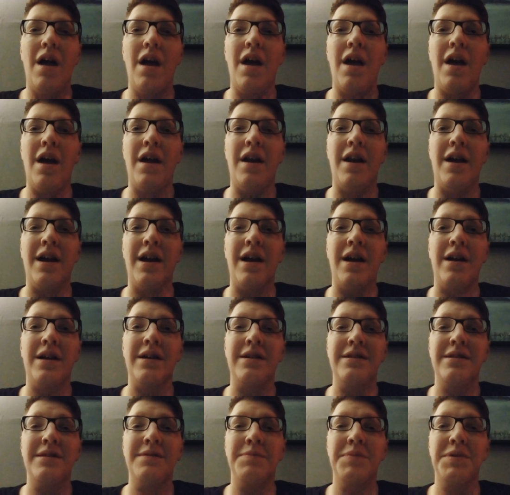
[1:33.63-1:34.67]
And I gotta get
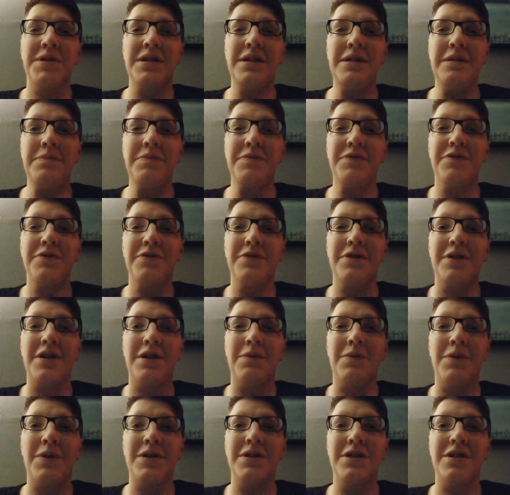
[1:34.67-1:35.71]
some sleep before
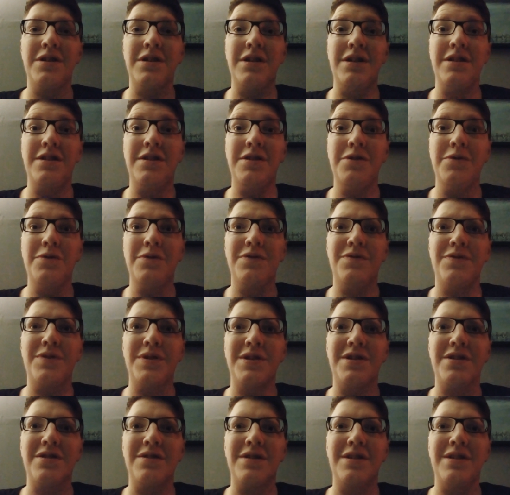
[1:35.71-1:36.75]
I watch night 2 of
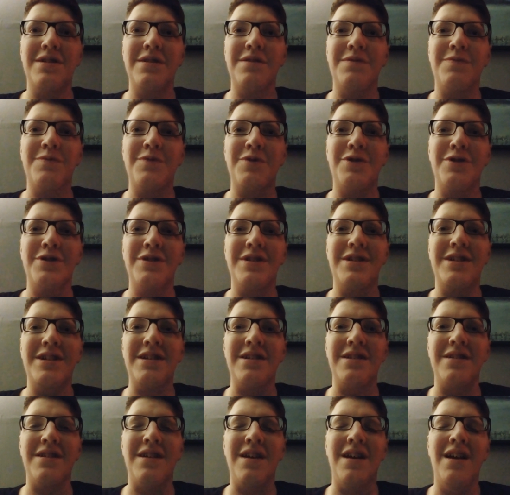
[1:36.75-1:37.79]
Wrestle Kingdom 14.
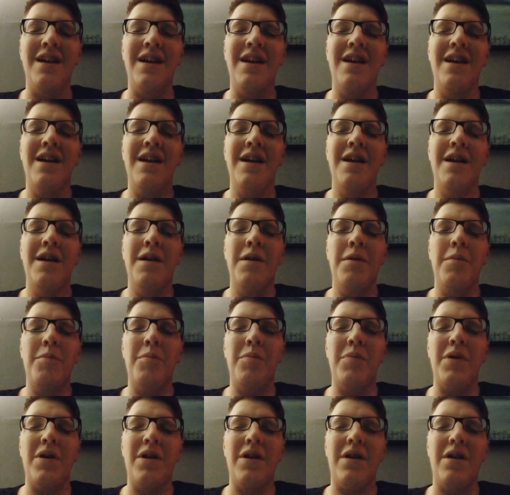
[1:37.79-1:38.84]

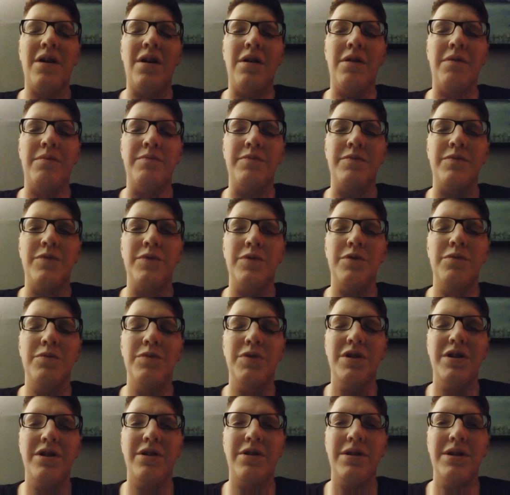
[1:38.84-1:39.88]
But,
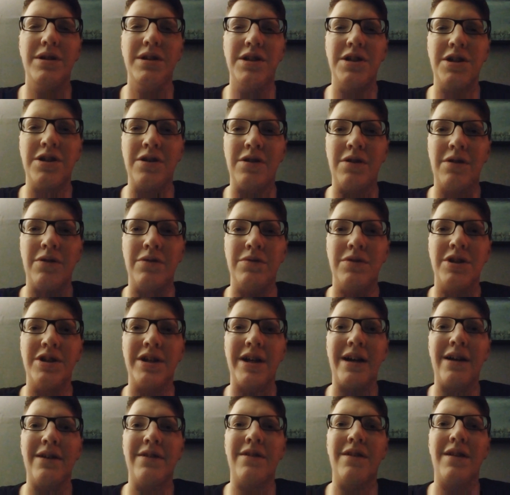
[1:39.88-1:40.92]
really great show.
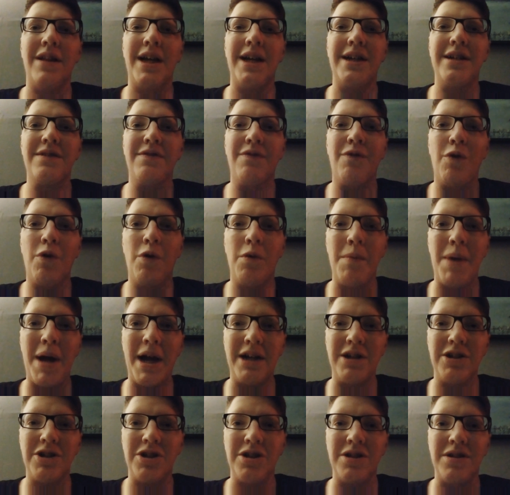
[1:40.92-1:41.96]
Check out the last four
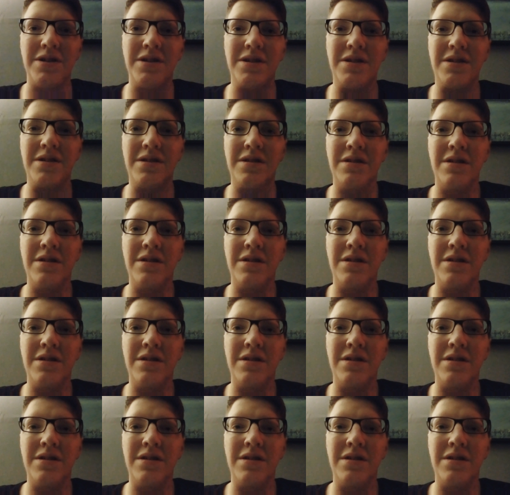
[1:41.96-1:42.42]
matches.